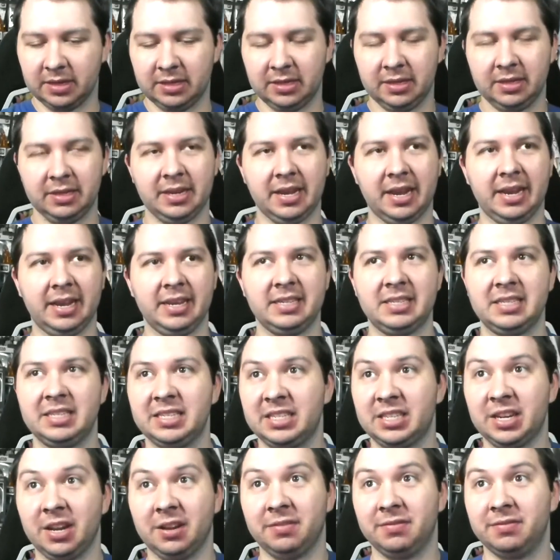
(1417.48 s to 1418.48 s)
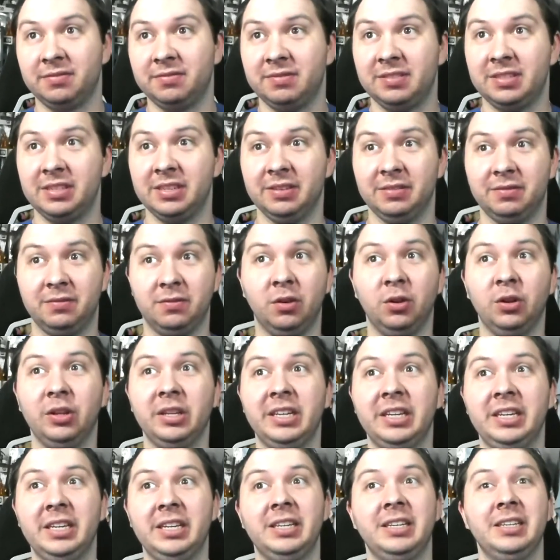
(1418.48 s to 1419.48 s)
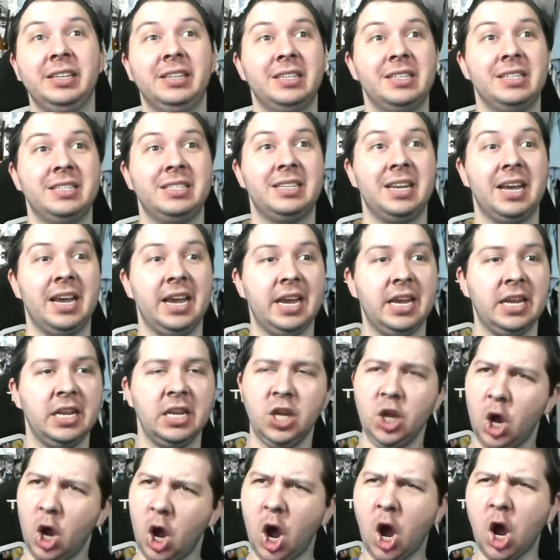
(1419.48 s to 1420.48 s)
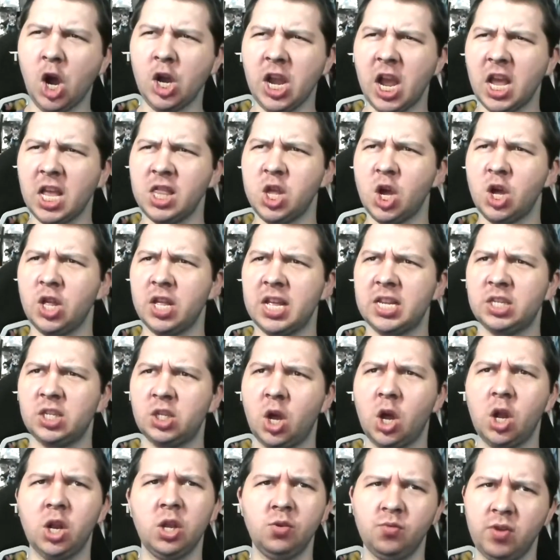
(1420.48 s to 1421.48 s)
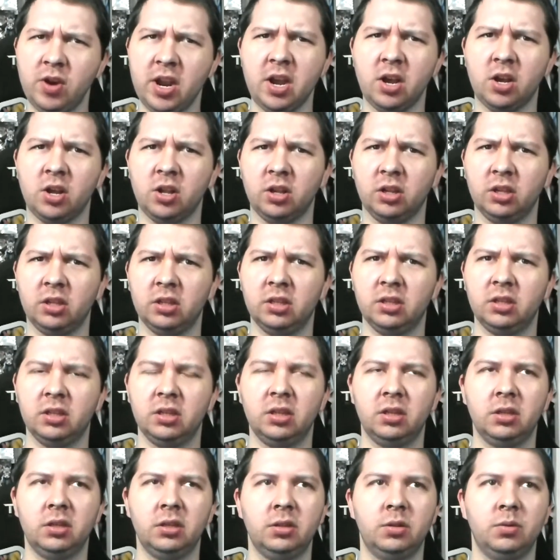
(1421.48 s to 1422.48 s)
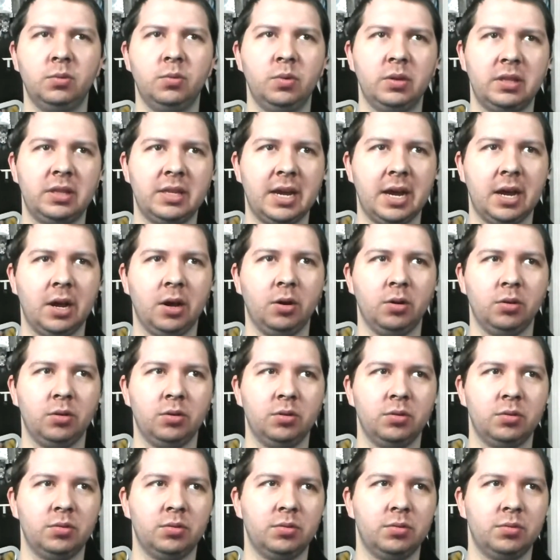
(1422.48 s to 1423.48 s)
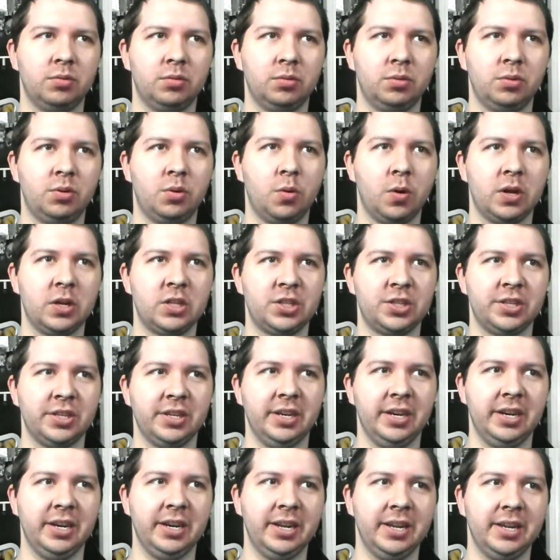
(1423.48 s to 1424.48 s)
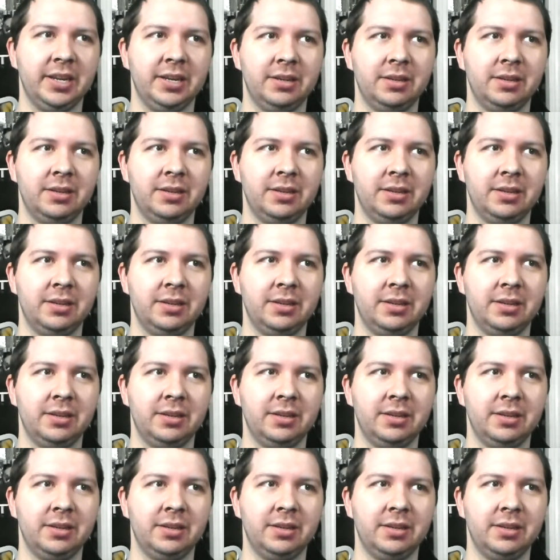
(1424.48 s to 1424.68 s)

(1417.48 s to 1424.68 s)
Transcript: Yeah, it's just tough to fully say, "Oh yeah, no, that's totally real," without questioning it.